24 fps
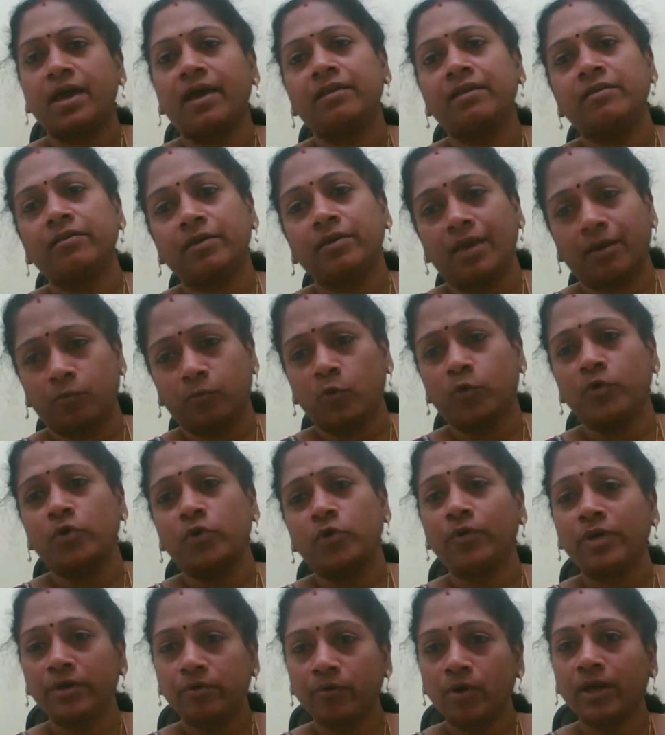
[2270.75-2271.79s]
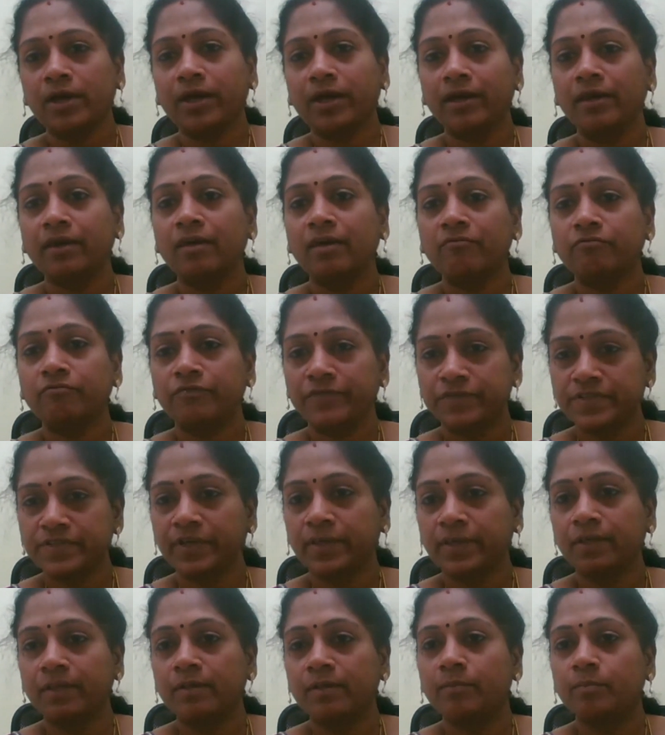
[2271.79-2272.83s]
And moreover, you are getting a
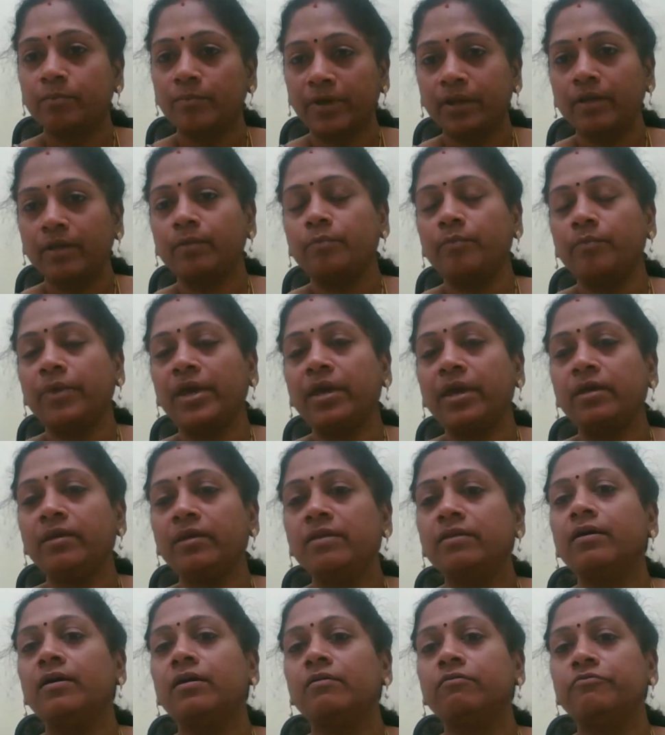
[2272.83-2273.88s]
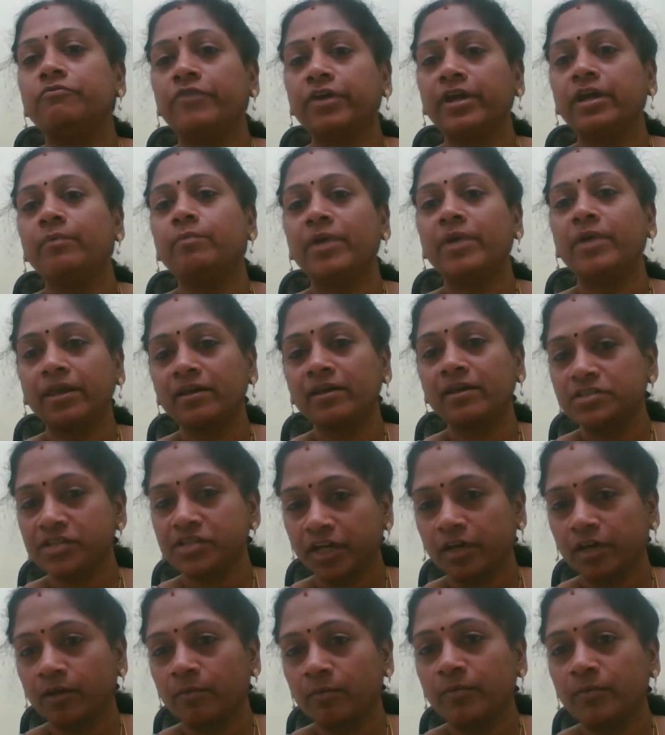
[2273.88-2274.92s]
physical, main free medical
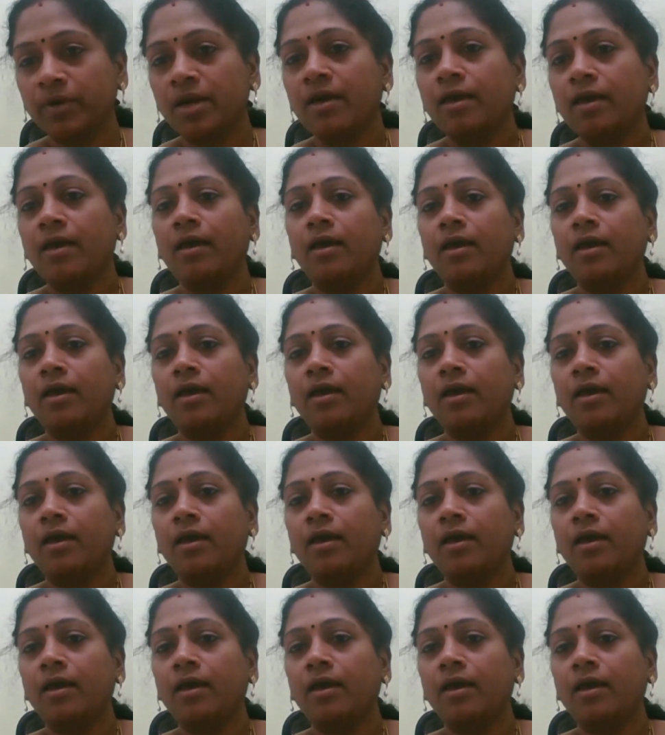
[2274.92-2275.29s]
checkup,